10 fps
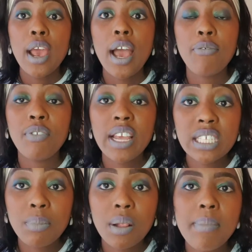
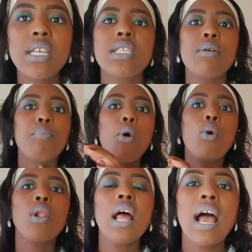flexible mixing
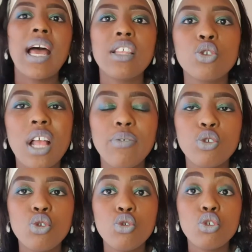bowl. Others will have
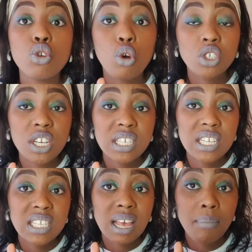to use torches
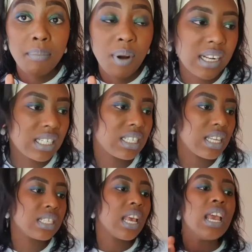in some
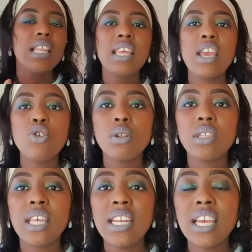practices. Then you'll
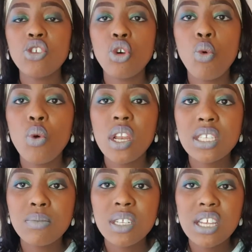then get your
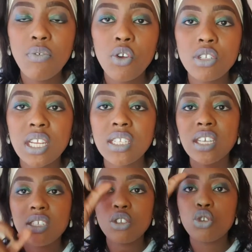Willis meter for your
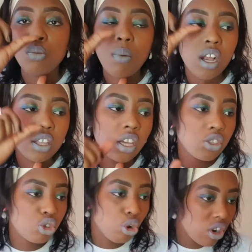dentist to mark the
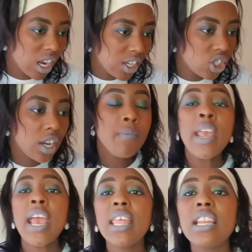jaw relation,
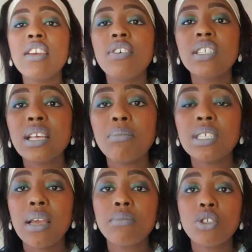and then even
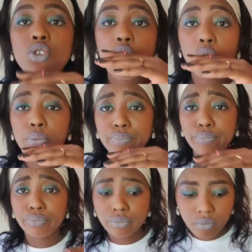sometimes your
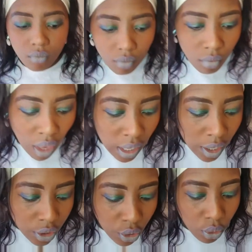
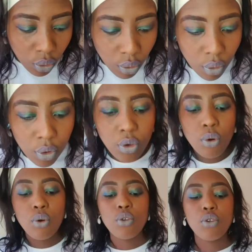
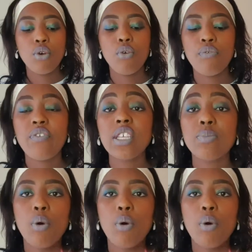Facebook